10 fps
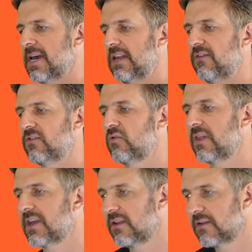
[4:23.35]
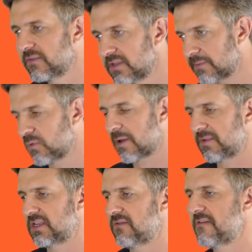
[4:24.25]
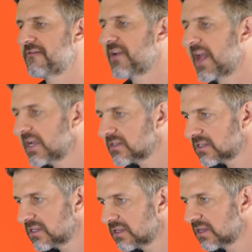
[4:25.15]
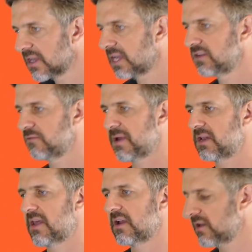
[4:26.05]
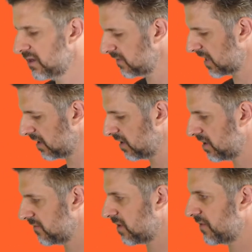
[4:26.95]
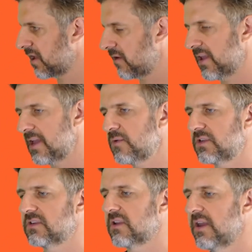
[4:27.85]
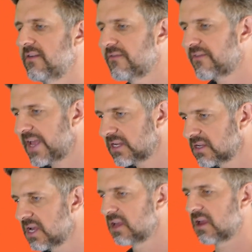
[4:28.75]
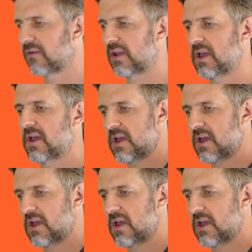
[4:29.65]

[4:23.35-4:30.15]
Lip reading: And if you've already then, the double whammy is if you've flexed, okay, so you've bent that curve rather than curving inwards, just like you've flexed, curving,